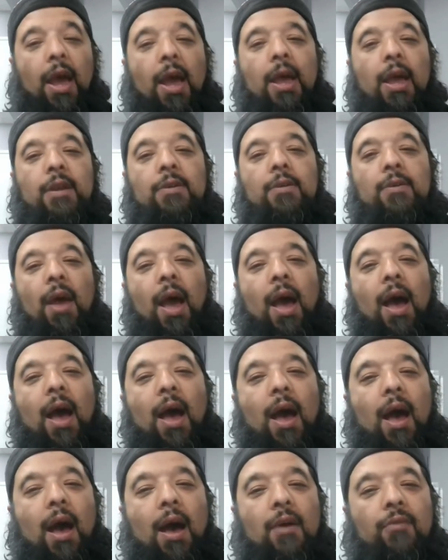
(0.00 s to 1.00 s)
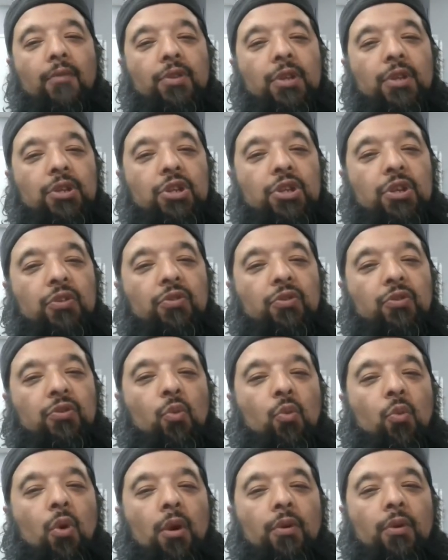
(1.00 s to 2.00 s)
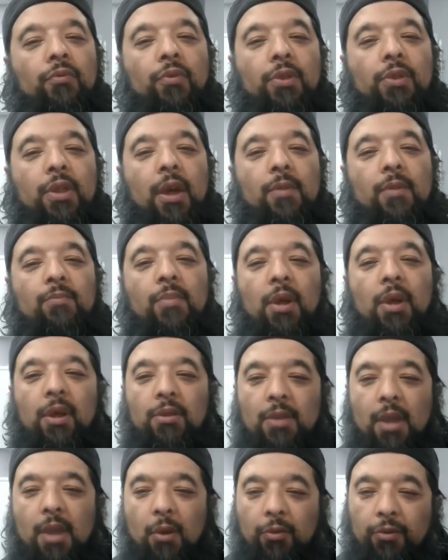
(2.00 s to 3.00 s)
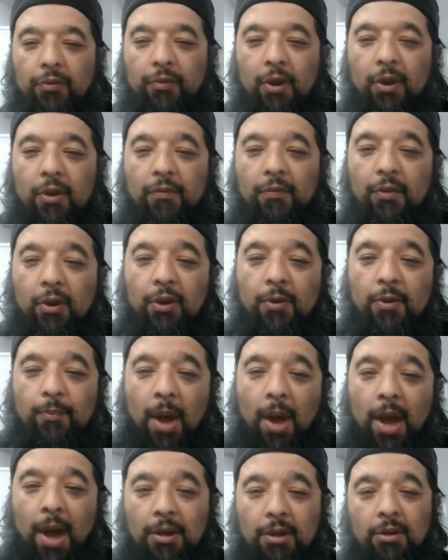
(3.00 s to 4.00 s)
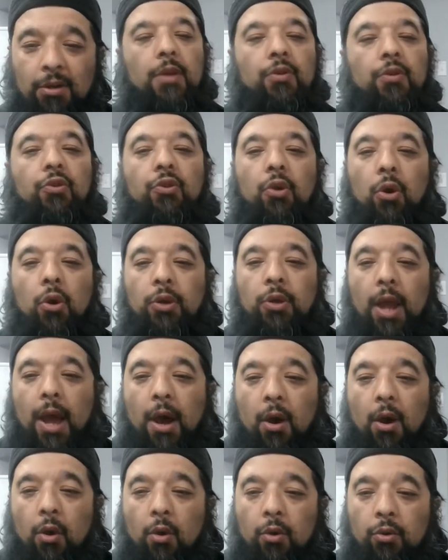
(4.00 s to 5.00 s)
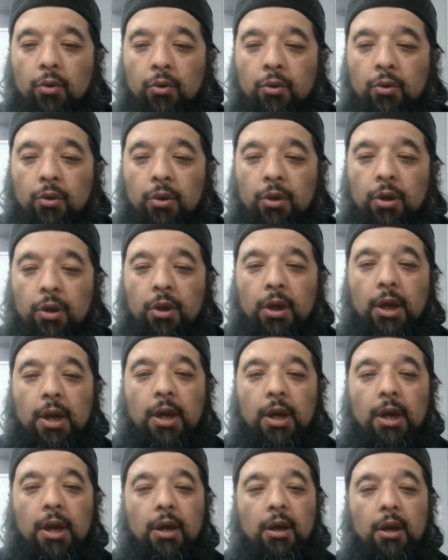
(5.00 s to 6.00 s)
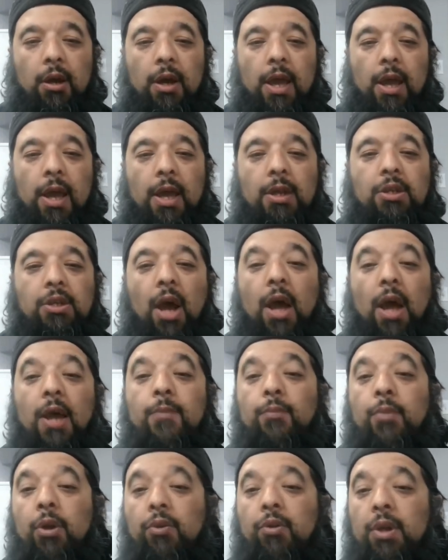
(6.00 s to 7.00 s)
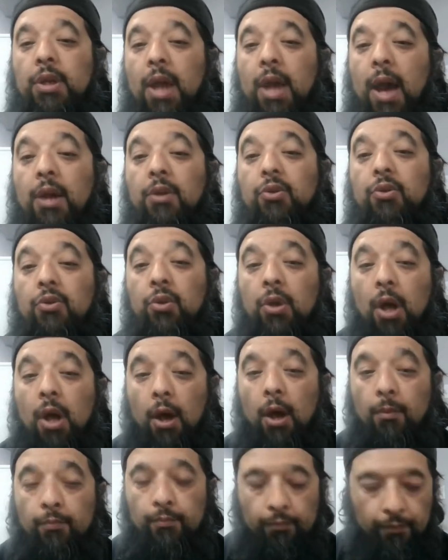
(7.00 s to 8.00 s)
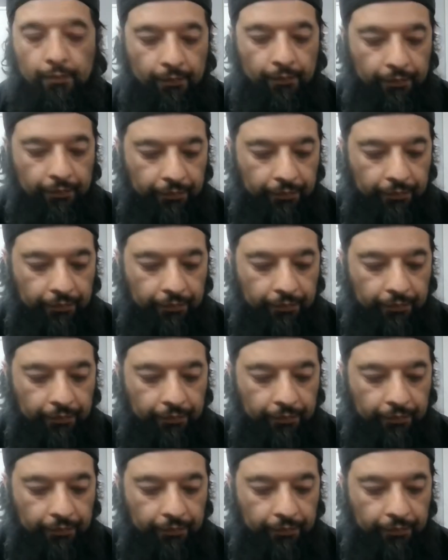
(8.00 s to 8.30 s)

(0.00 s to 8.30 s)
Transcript: and have the jinns do work for them that was very, very bad. And so now a time period had to come